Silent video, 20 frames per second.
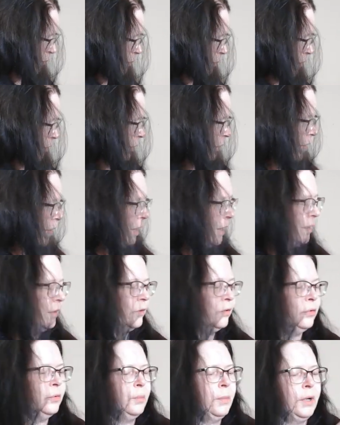for my grand
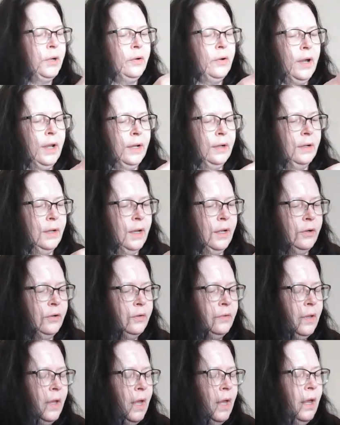to my
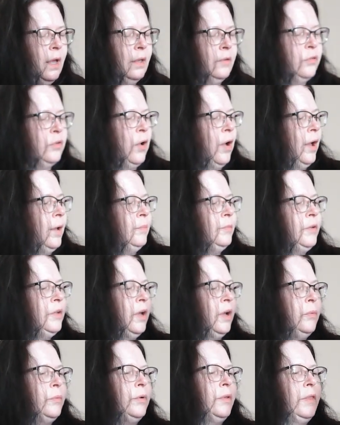granddaughters. So I'm
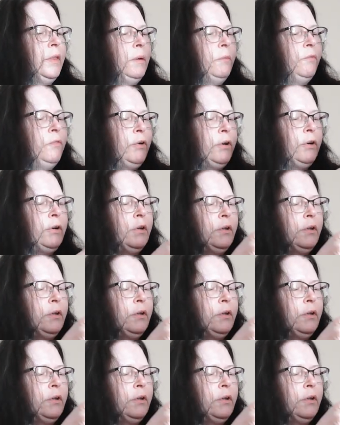done with them for